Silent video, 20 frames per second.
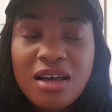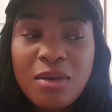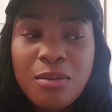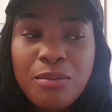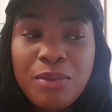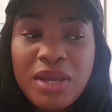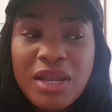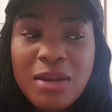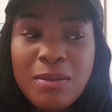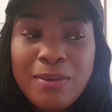
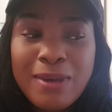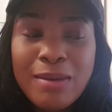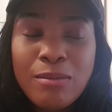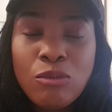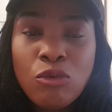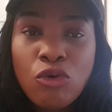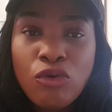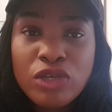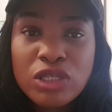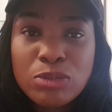been a bit
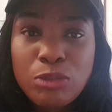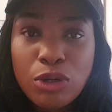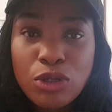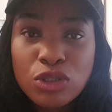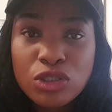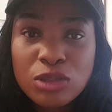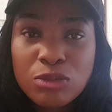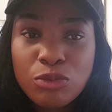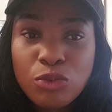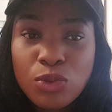more
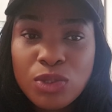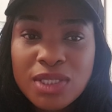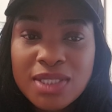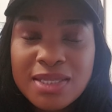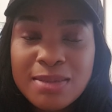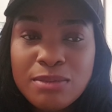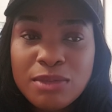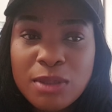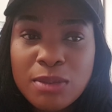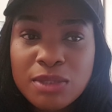responsible with the
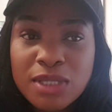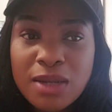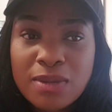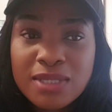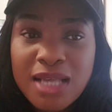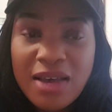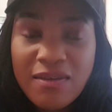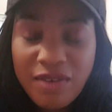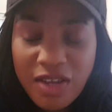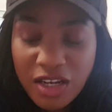symptoms that I
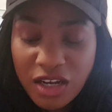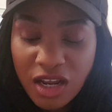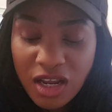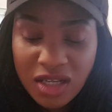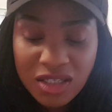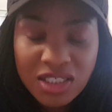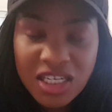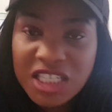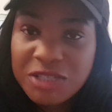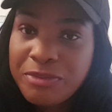was having.
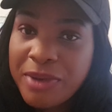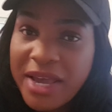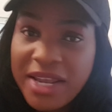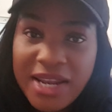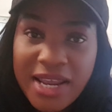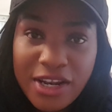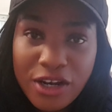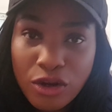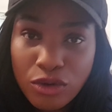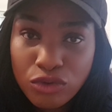Chest pain
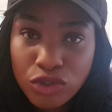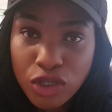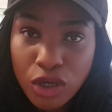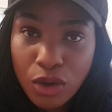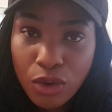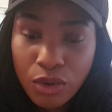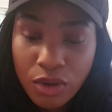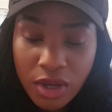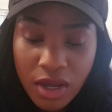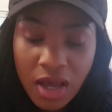ain't no
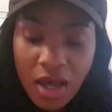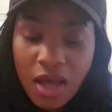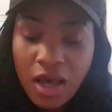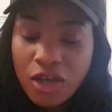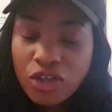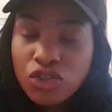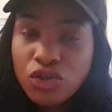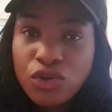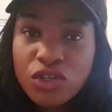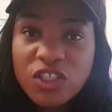joke.
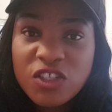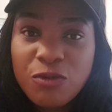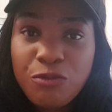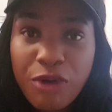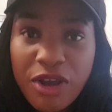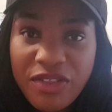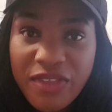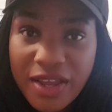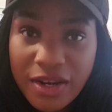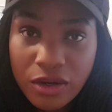Shortness of
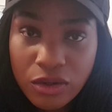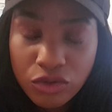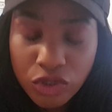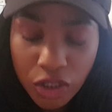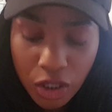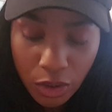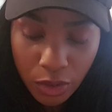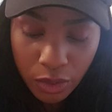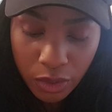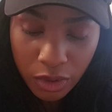breath ain't no
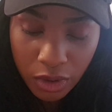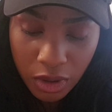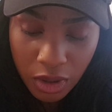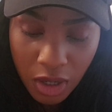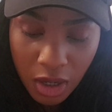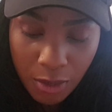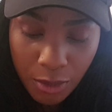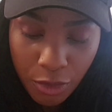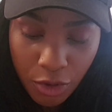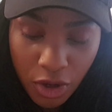joke.
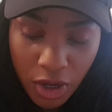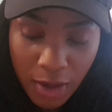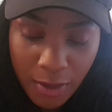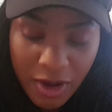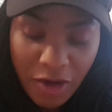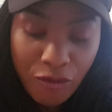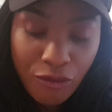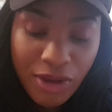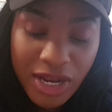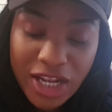But
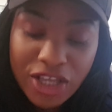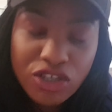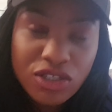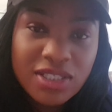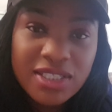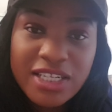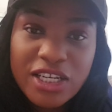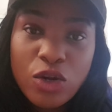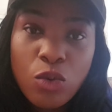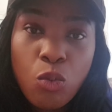I really
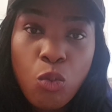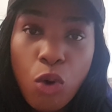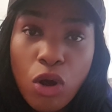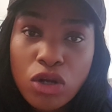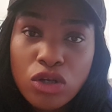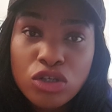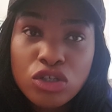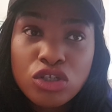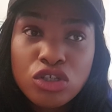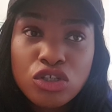just didn't
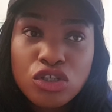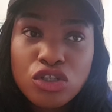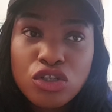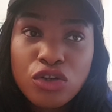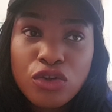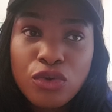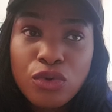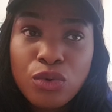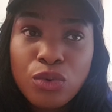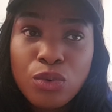want
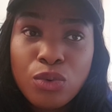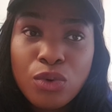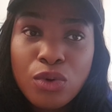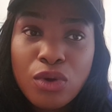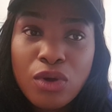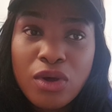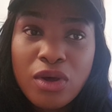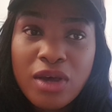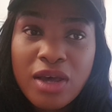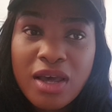to
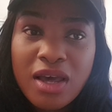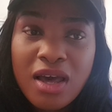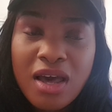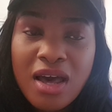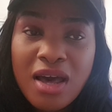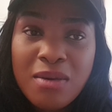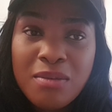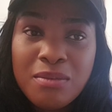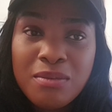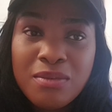
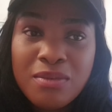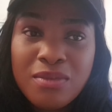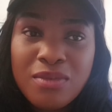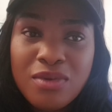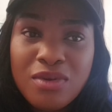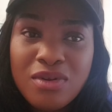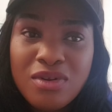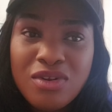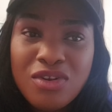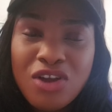
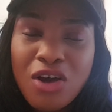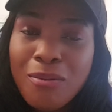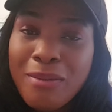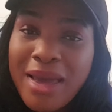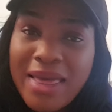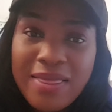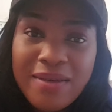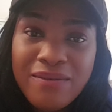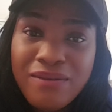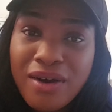not
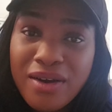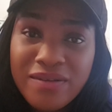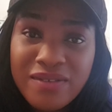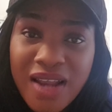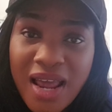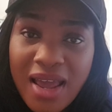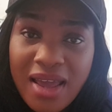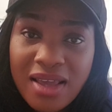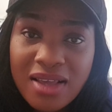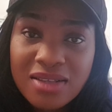make the 5
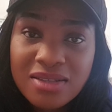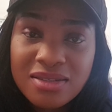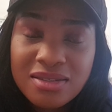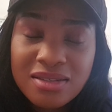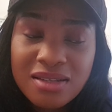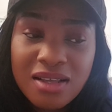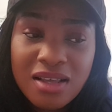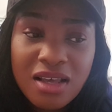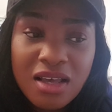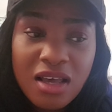days.
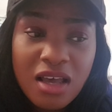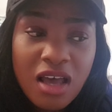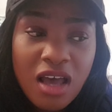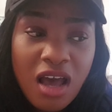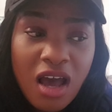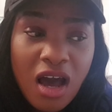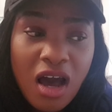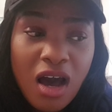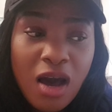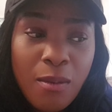
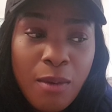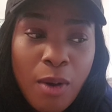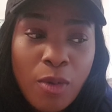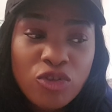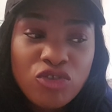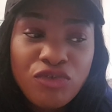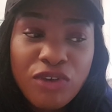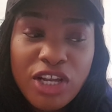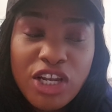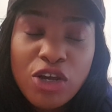I
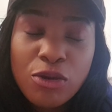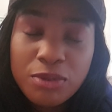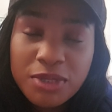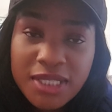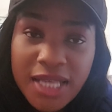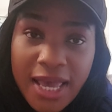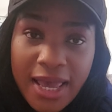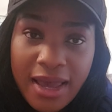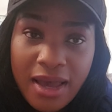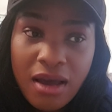was really
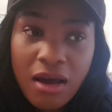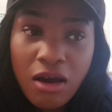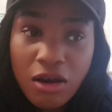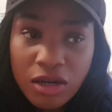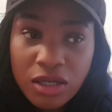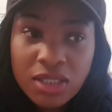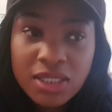upset on